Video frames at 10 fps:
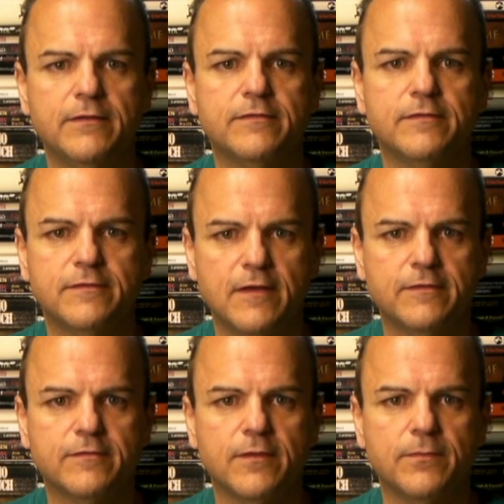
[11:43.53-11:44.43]

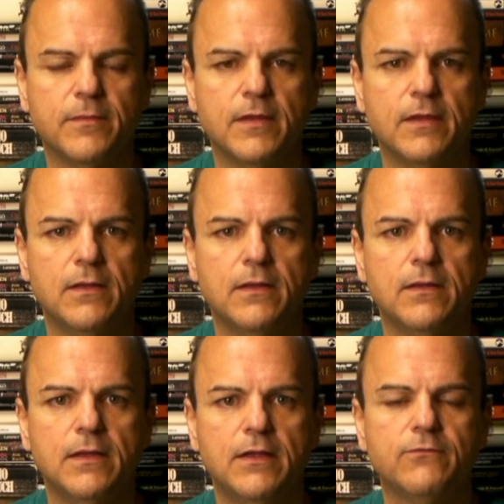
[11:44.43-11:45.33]
system
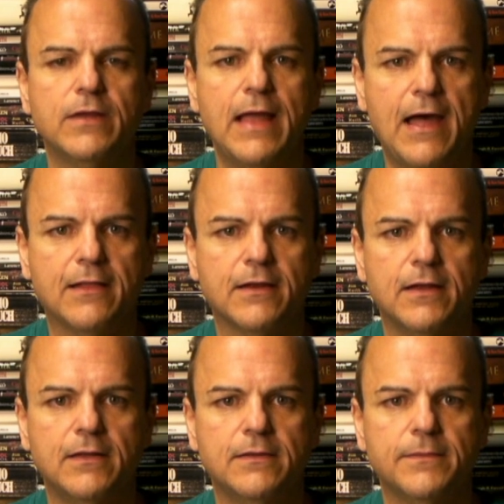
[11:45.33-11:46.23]
in
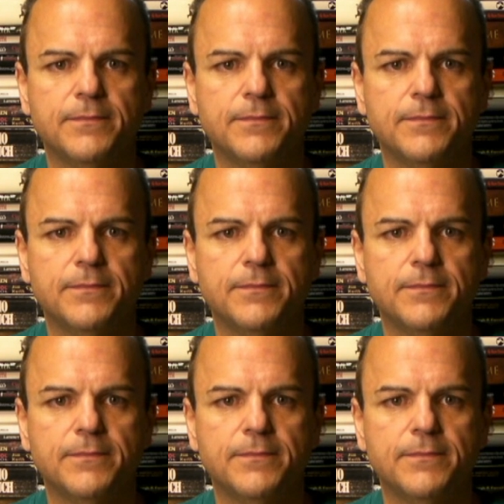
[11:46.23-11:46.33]
reality